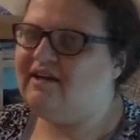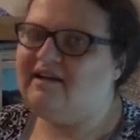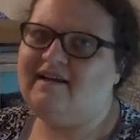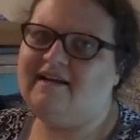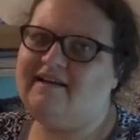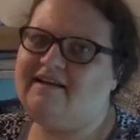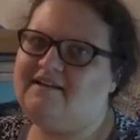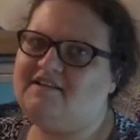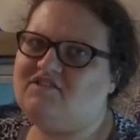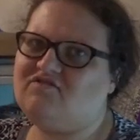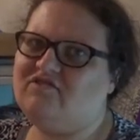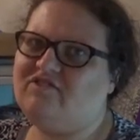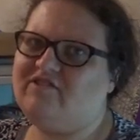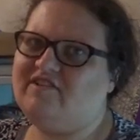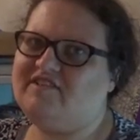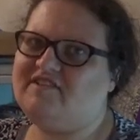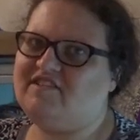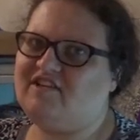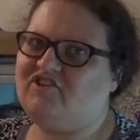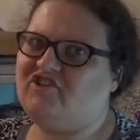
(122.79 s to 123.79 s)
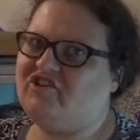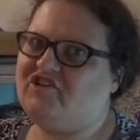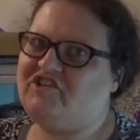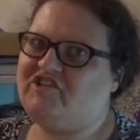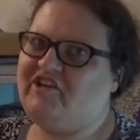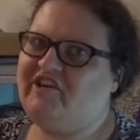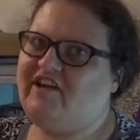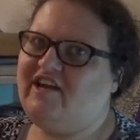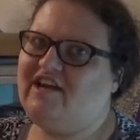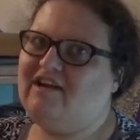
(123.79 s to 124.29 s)
And it's really such a
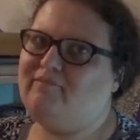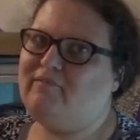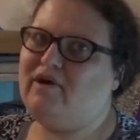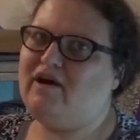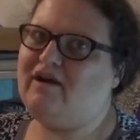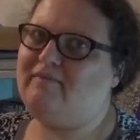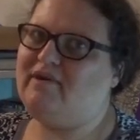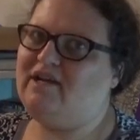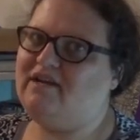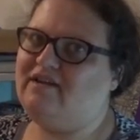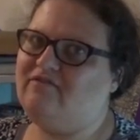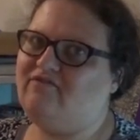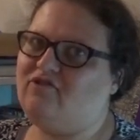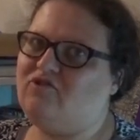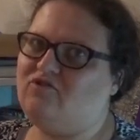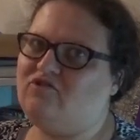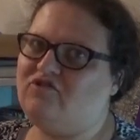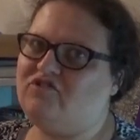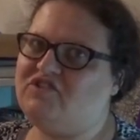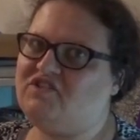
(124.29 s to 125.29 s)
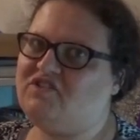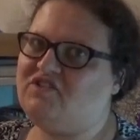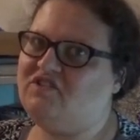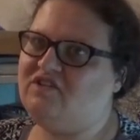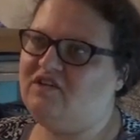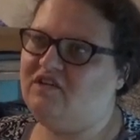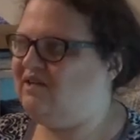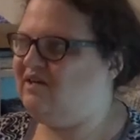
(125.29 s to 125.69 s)
shame. I mean, of course,